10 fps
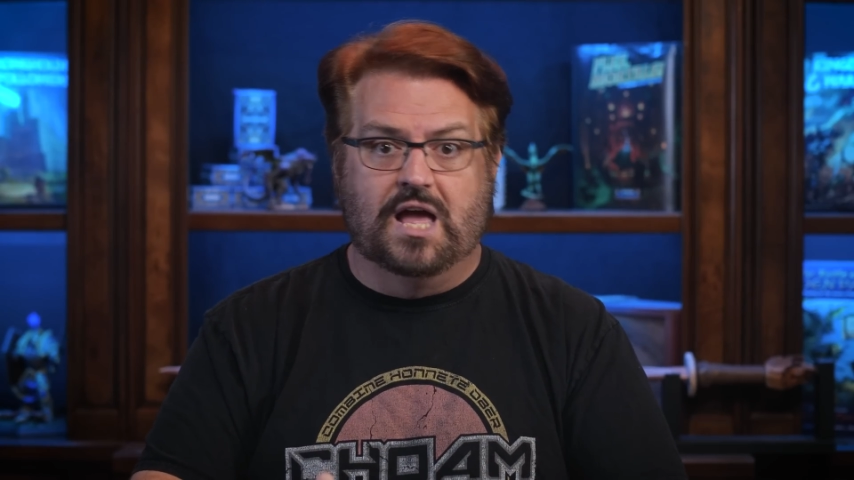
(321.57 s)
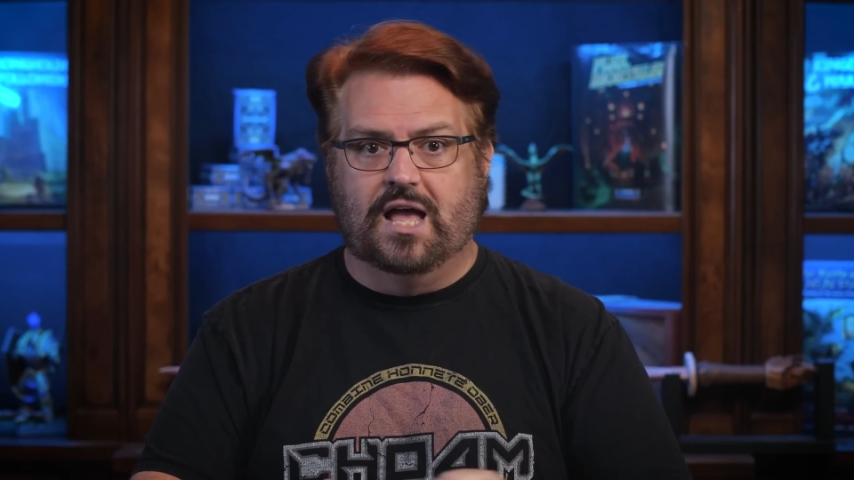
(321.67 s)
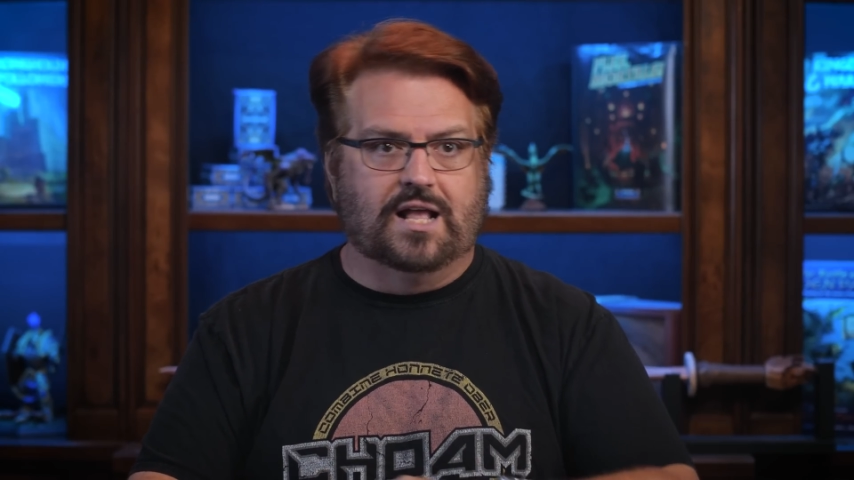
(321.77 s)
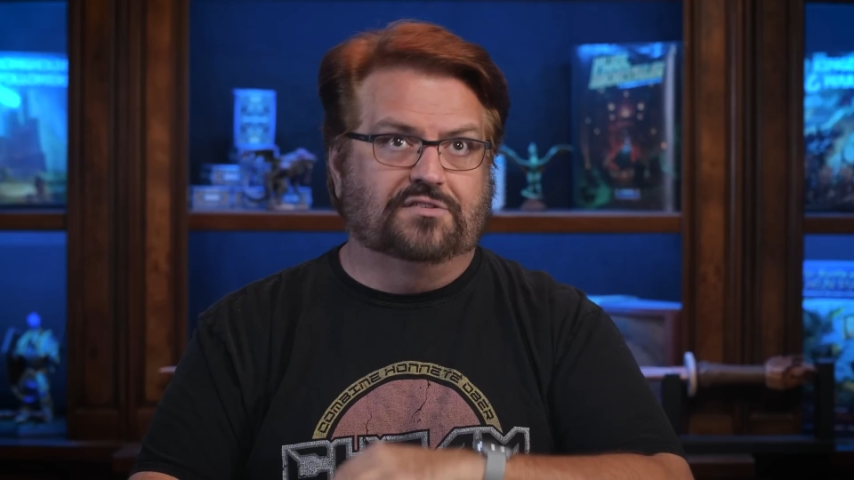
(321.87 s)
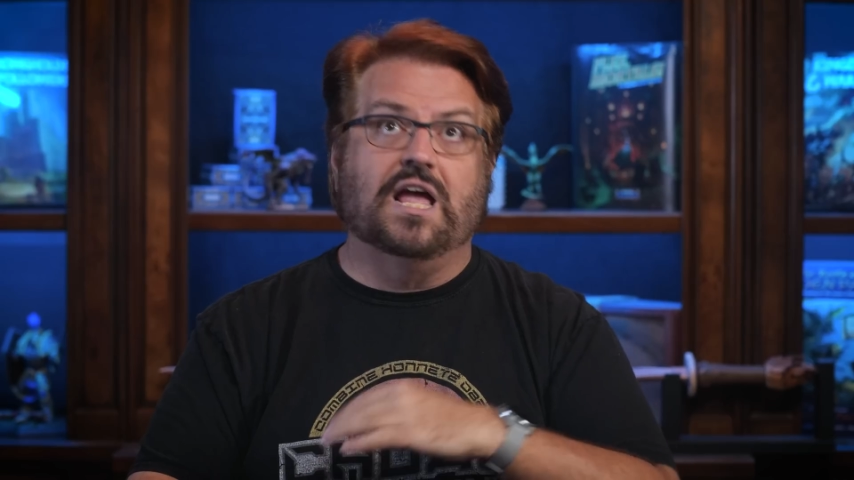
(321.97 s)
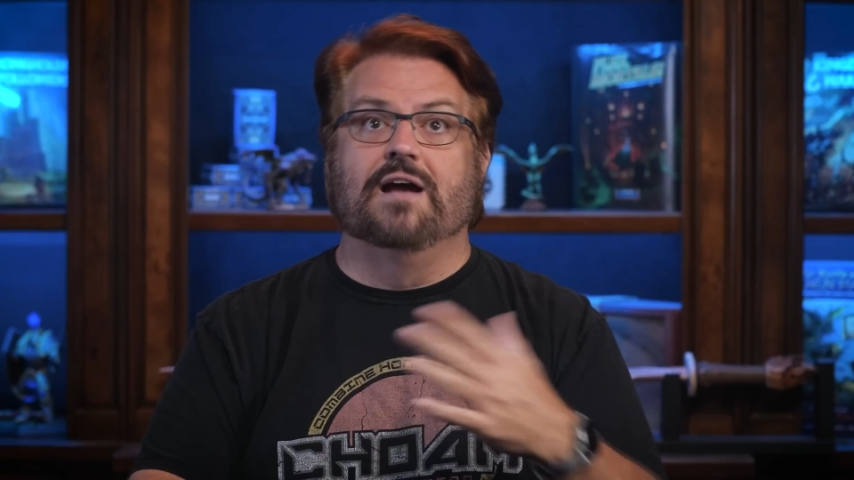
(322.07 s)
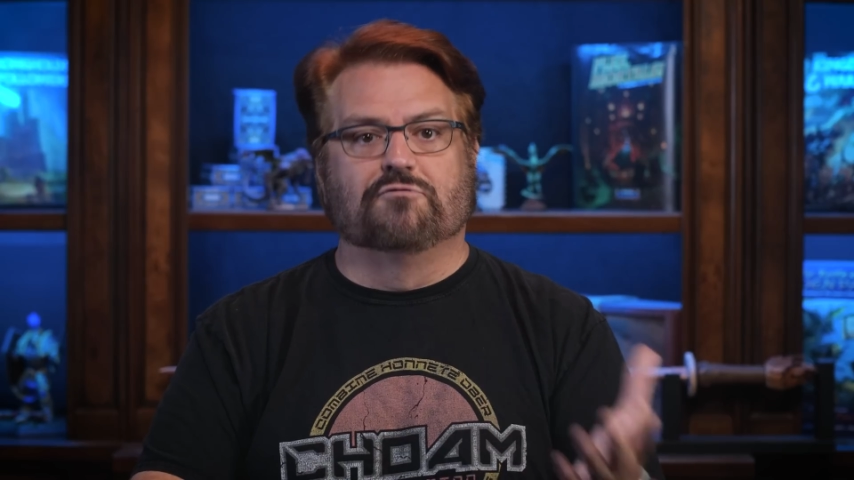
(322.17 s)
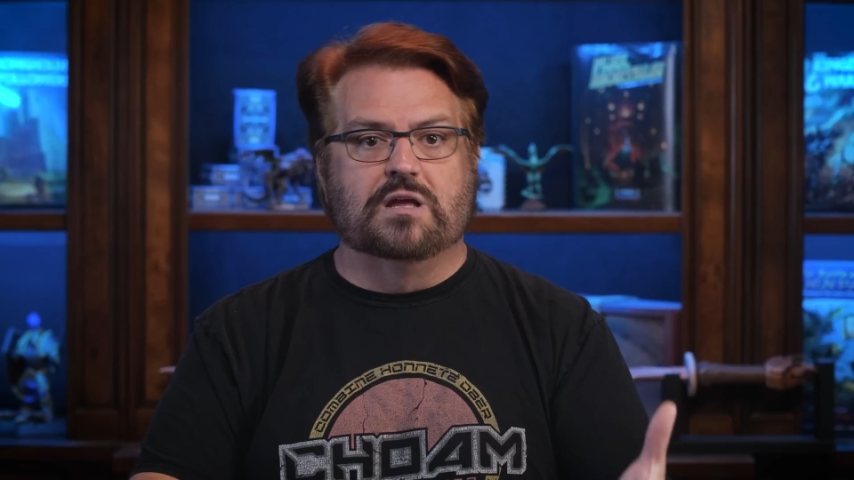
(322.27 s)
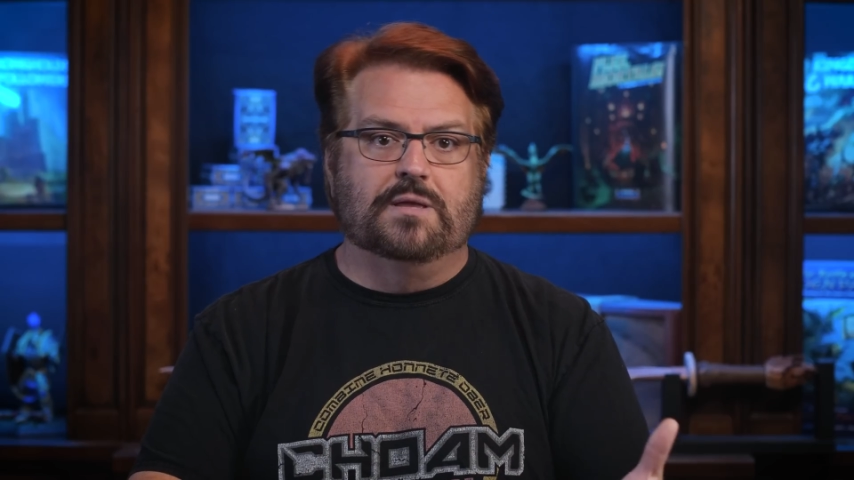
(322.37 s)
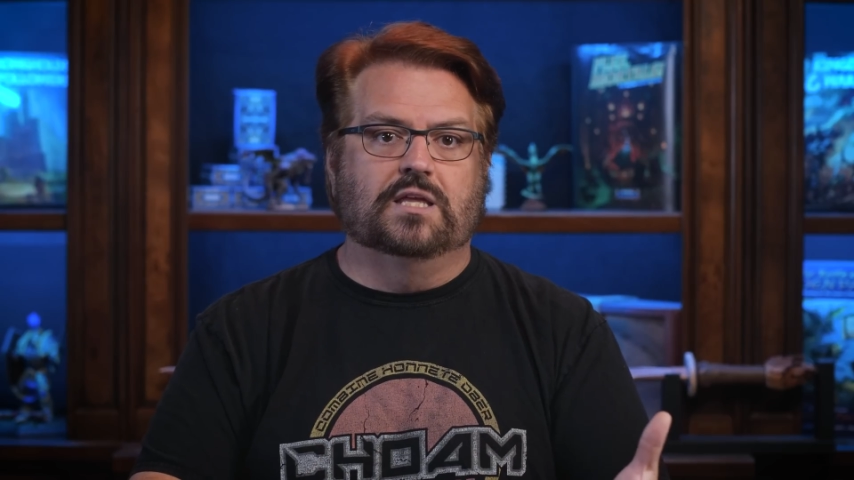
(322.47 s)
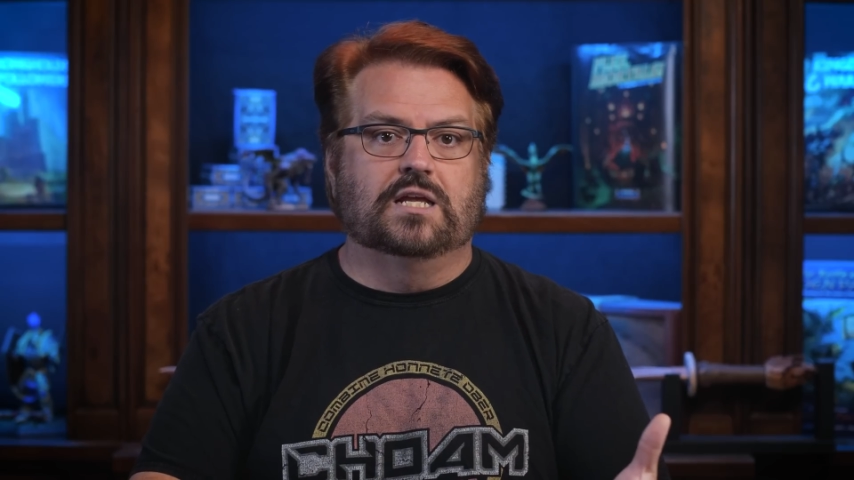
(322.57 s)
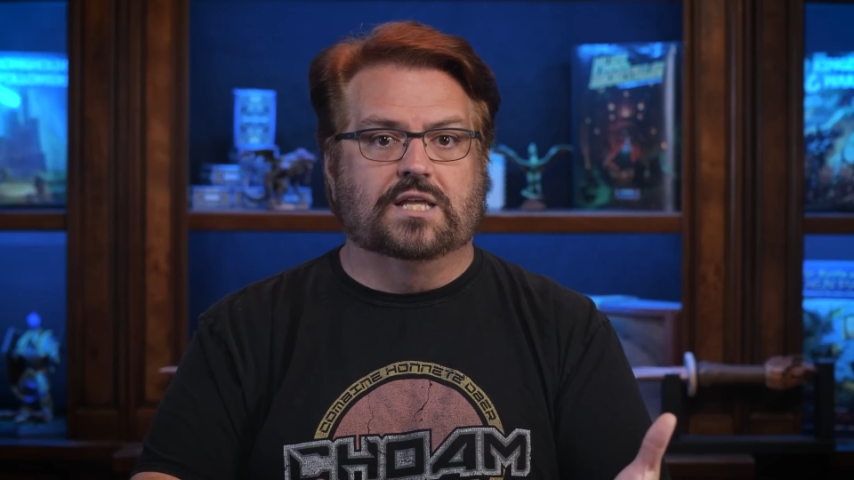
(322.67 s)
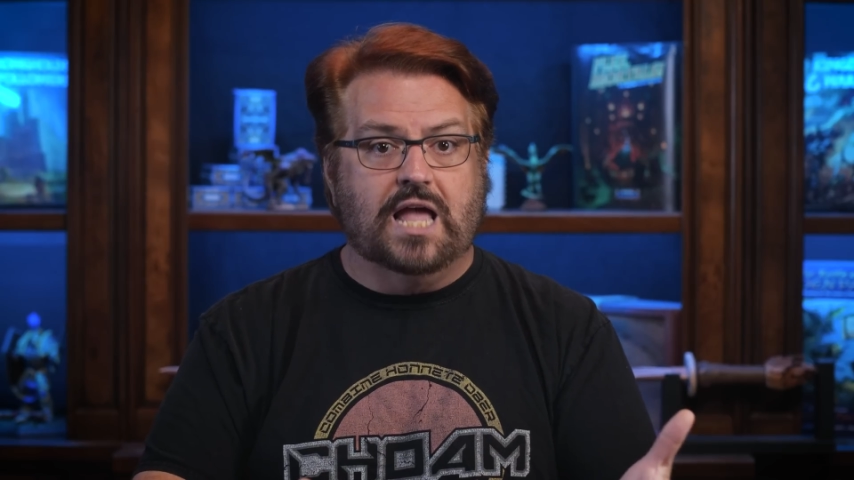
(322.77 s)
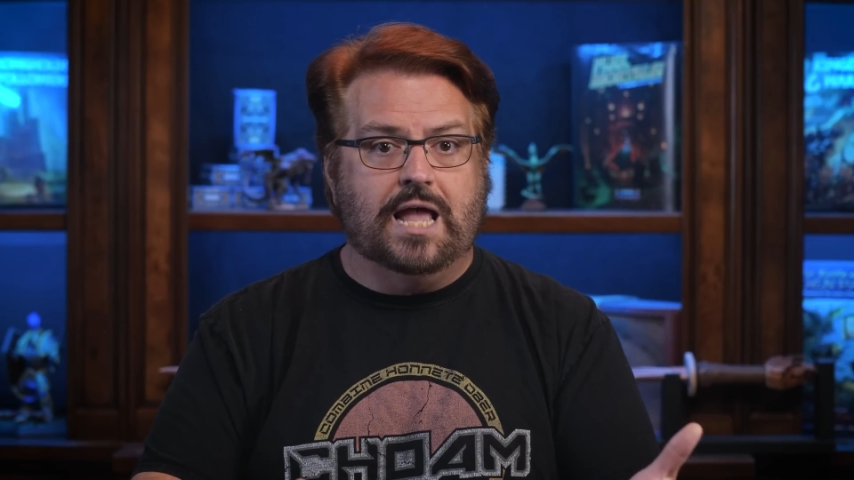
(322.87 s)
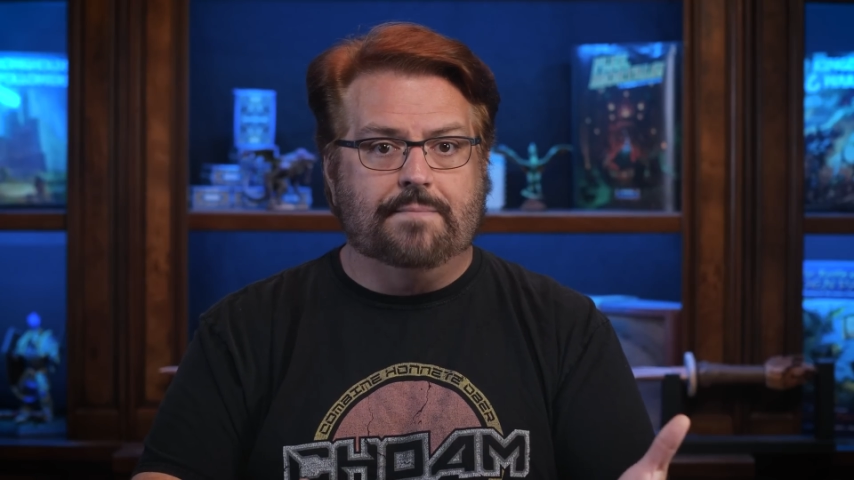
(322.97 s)
against every ability in the
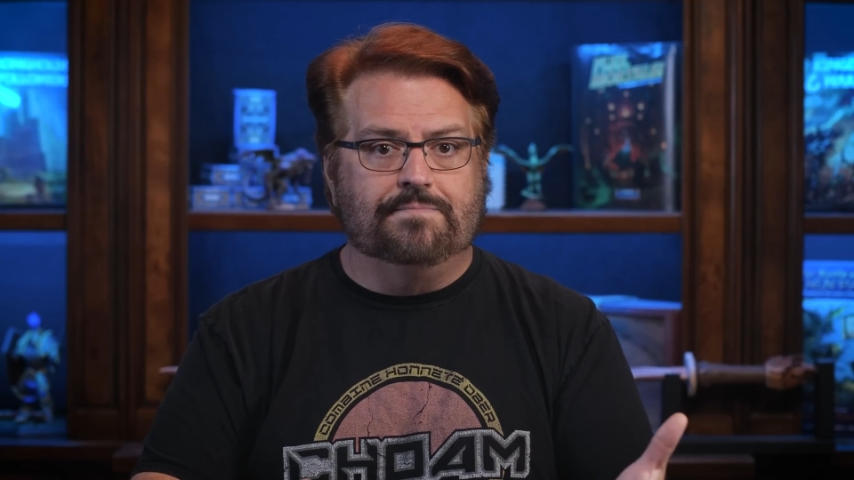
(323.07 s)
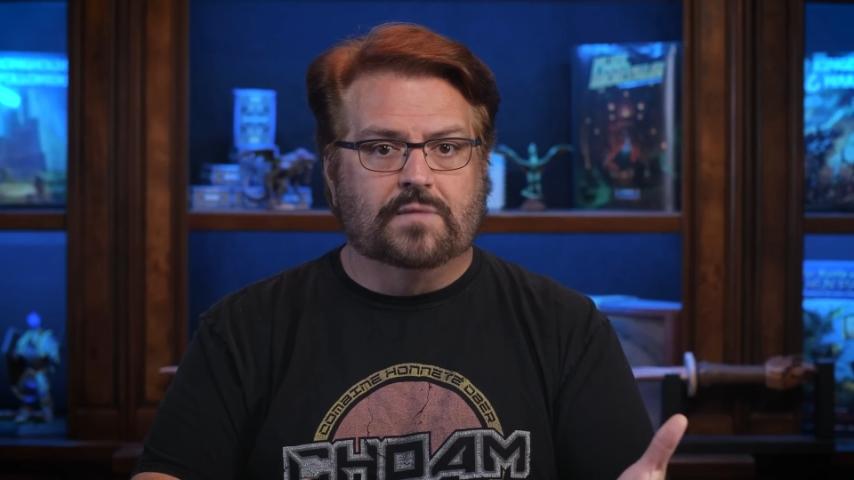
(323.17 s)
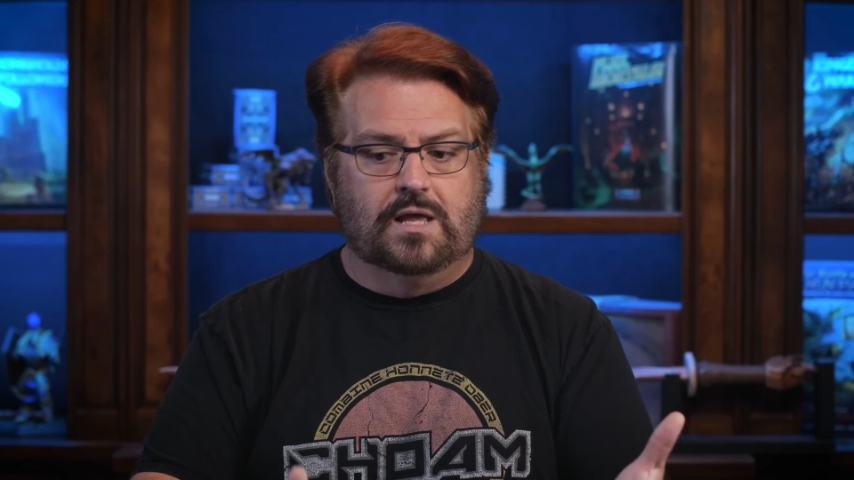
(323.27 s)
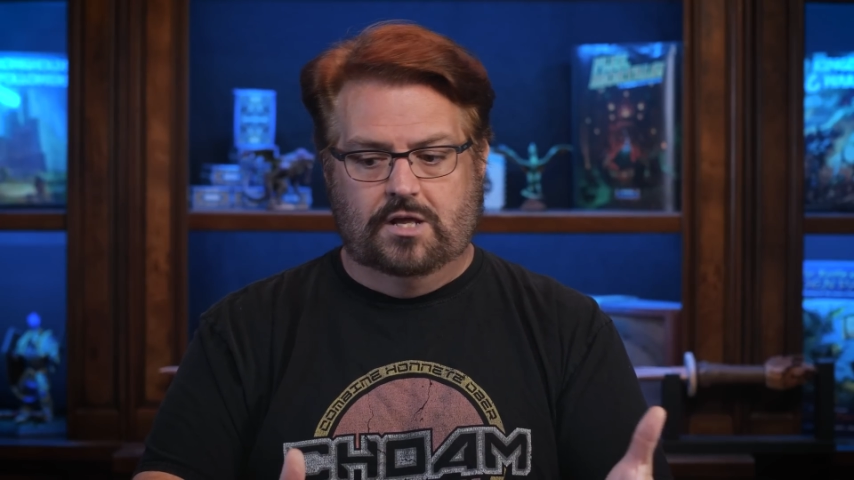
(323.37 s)
game,